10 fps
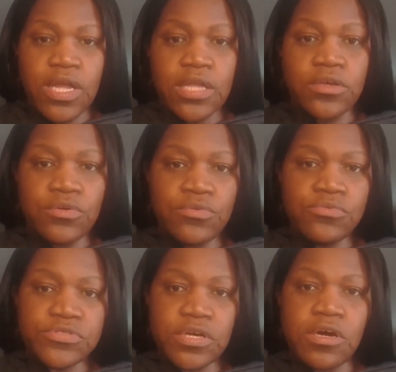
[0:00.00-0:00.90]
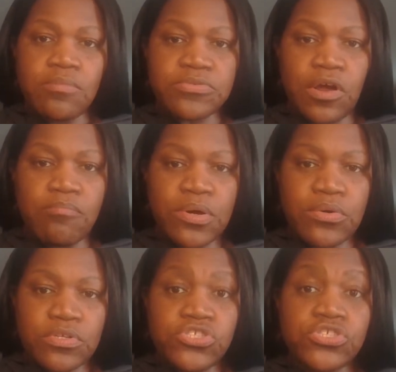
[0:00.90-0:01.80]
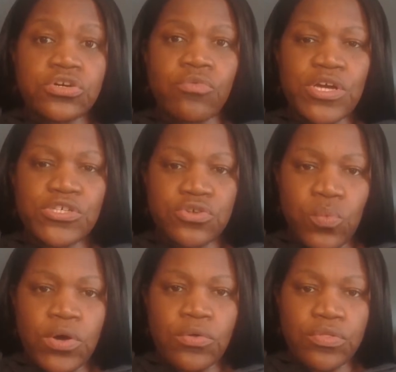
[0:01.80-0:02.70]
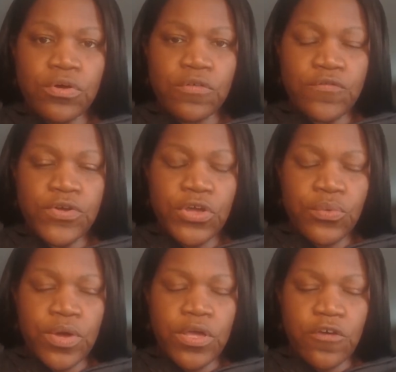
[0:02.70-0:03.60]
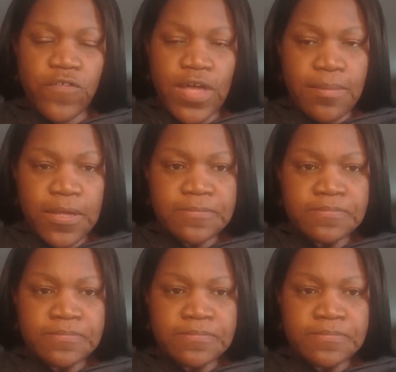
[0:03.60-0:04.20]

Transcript: and use to help start building generational wealth for you and your family.